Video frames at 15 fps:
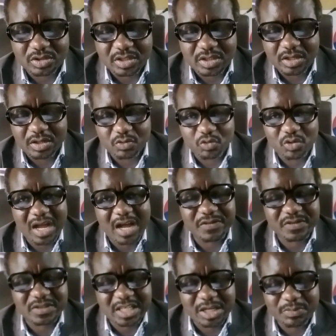But we have
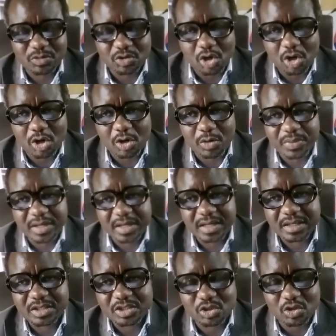stepped up
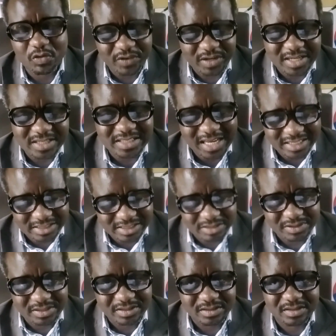surveillance
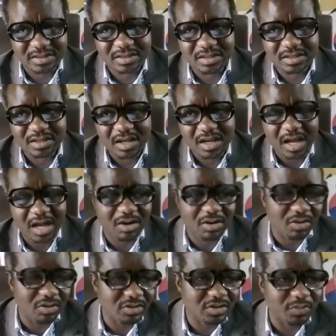activities.
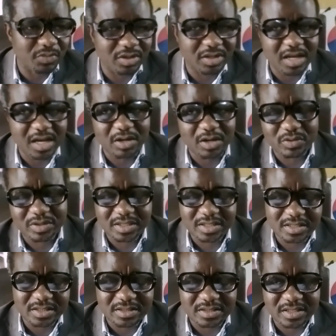Across the border within the
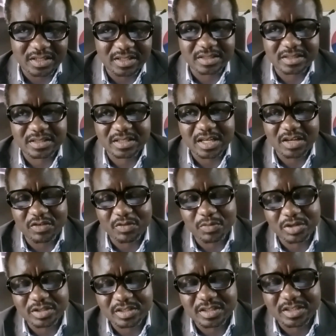state,
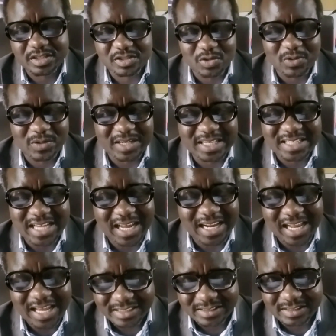everybody is on red
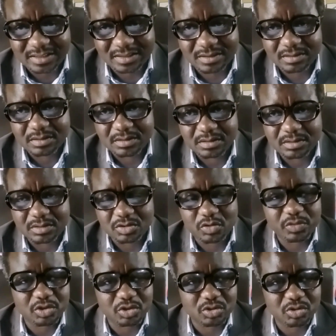alert to be
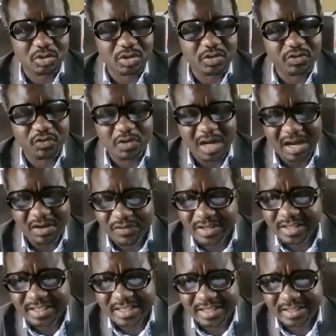sure if we have any
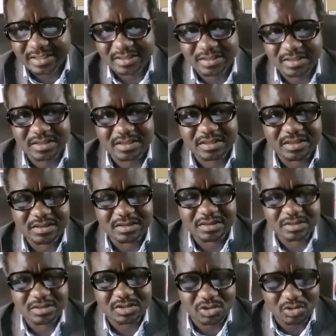case,
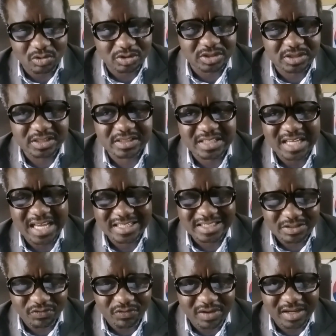such is
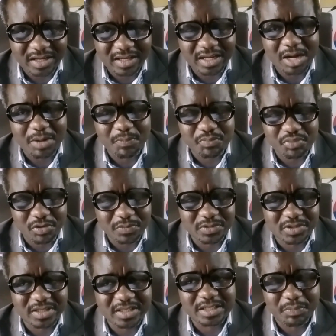identified and
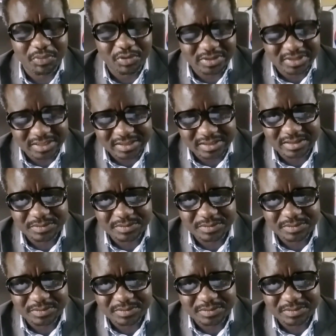promptly reported,